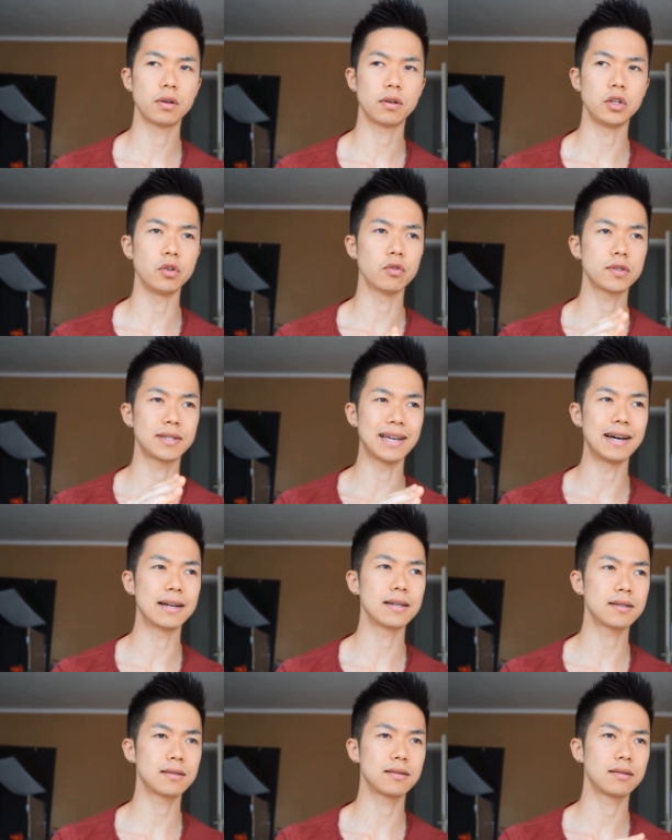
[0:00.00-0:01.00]
your
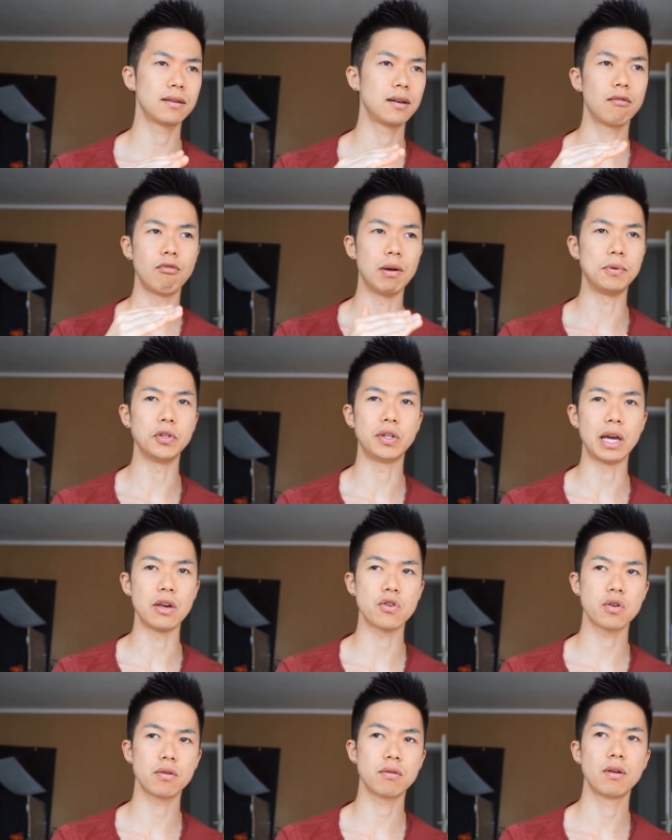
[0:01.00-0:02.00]
status,
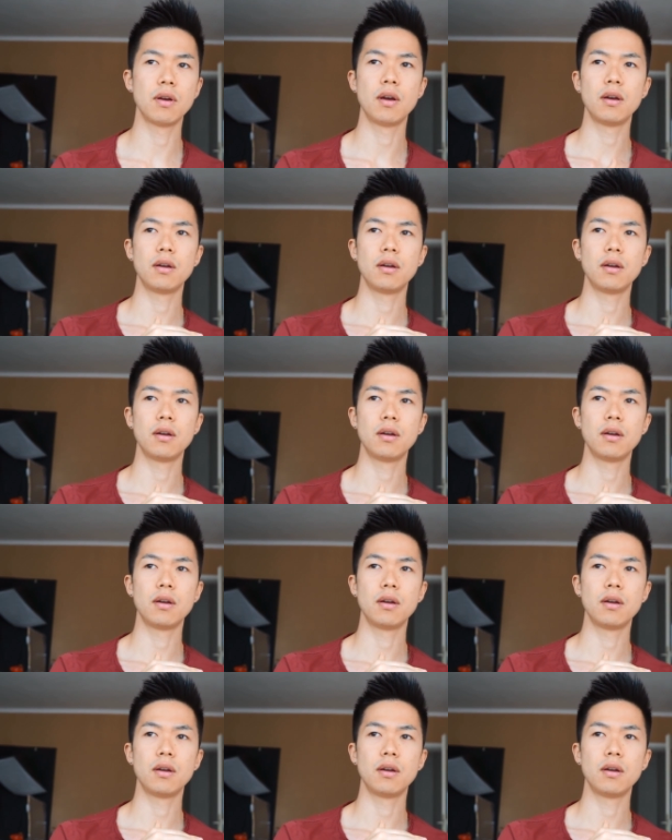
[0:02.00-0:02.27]
reputation,